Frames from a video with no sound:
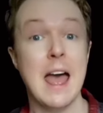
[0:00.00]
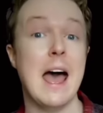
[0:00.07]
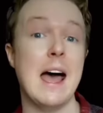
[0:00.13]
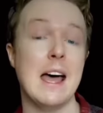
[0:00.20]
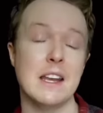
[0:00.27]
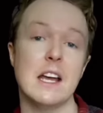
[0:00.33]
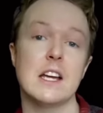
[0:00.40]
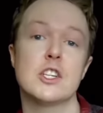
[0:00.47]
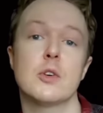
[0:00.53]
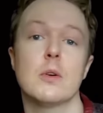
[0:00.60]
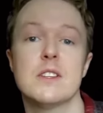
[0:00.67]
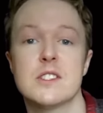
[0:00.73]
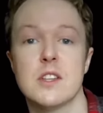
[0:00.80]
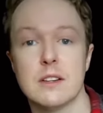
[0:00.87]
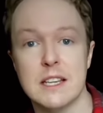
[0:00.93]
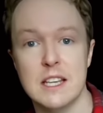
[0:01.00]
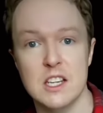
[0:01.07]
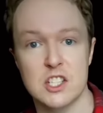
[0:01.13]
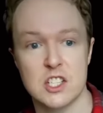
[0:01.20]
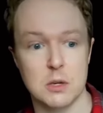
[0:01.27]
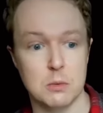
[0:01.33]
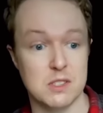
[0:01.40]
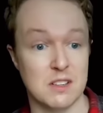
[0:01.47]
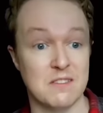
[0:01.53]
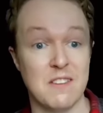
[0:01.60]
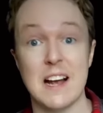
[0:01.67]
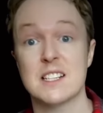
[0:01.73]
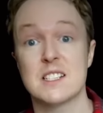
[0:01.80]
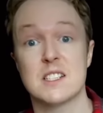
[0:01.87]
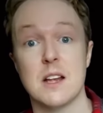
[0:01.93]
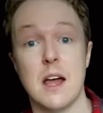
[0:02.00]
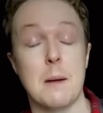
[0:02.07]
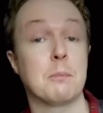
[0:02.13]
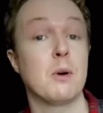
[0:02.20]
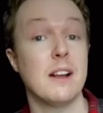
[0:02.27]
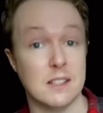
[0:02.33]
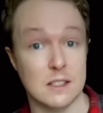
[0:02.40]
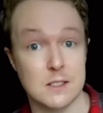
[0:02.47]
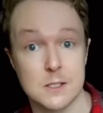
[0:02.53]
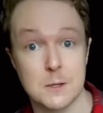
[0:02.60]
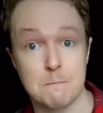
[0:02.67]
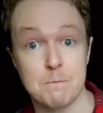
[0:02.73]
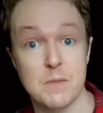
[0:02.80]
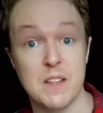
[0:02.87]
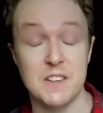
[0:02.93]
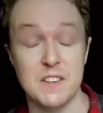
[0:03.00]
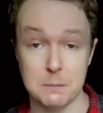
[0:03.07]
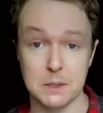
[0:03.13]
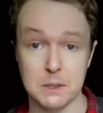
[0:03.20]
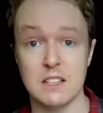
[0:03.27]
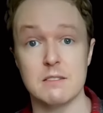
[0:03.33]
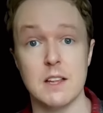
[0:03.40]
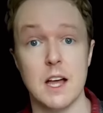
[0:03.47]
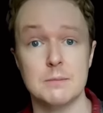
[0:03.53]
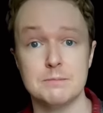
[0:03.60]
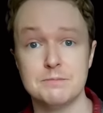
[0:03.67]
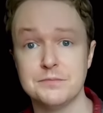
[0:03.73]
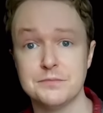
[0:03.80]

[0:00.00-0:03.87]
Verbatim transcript: And at Choi Sung-hee, she was in fact uh, pregnant, if you can believe that.